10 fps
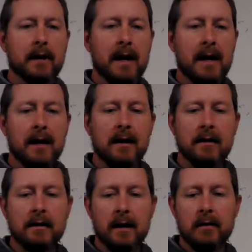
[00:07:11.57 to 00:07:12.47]

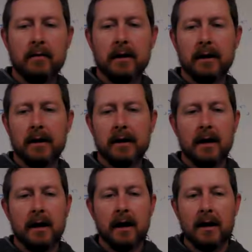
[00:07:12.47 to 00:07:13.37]
really
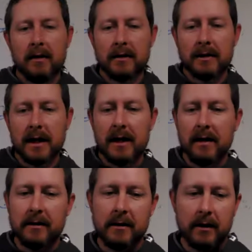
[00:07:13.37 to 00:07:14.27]

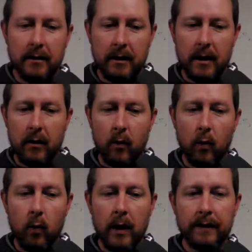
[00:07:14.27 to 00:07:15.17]
understand
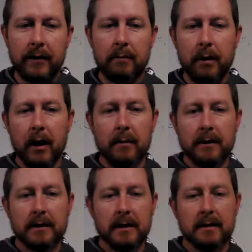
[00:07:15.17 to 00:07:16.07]
what the
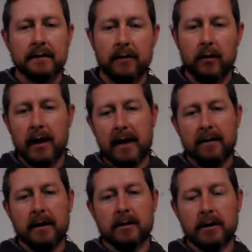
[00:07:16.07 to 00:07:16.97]
purpose is for
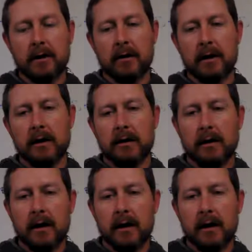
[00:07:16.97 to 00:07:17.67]
having a generator.